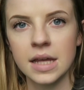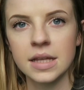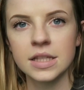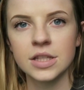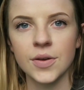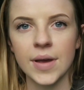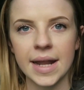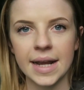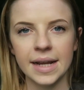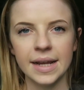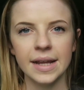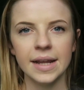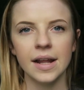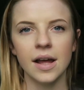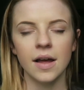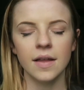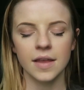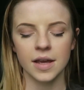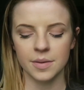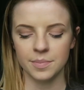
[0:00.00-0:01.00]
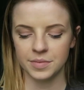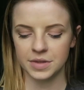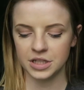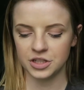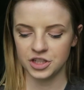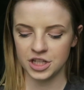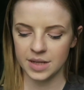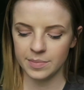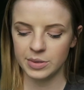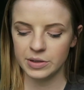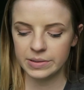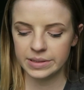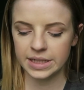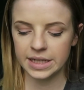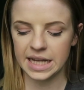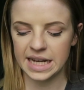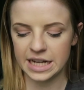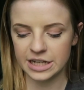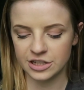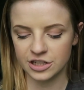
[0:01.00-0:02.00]
So adding it all up, the shampoos
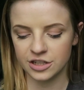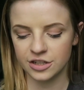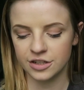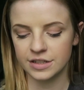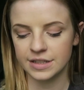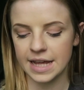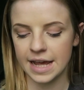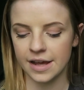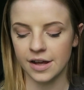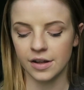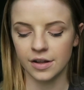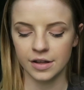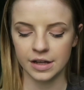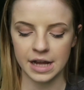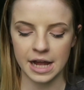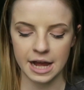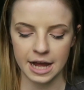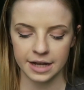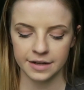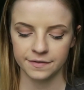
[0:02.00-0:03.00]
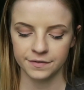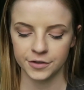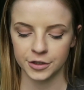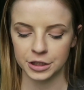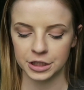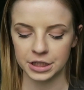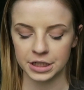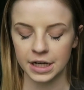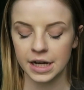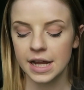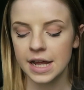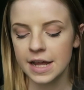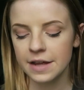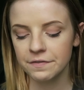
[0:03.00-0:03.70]
and conditioners I all got for